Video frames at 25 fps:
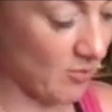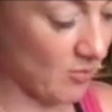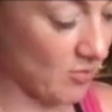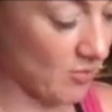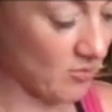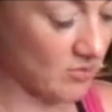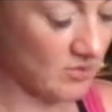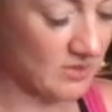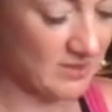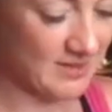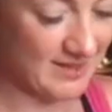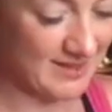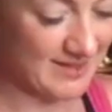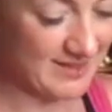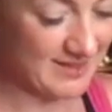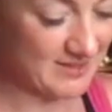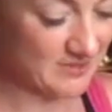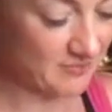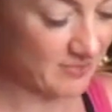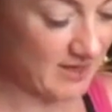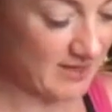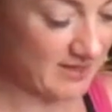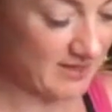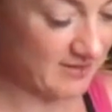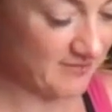board that
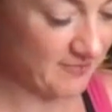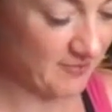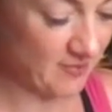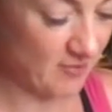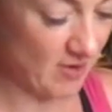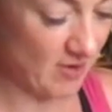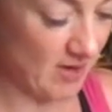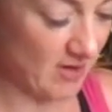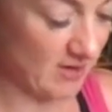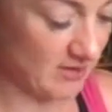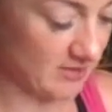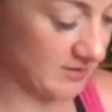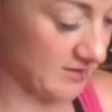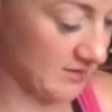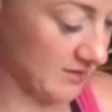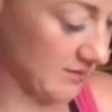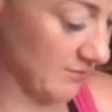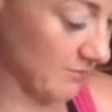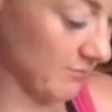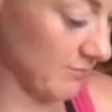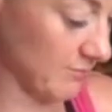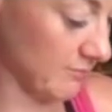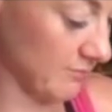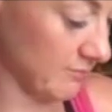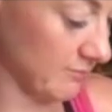is ready for us.
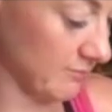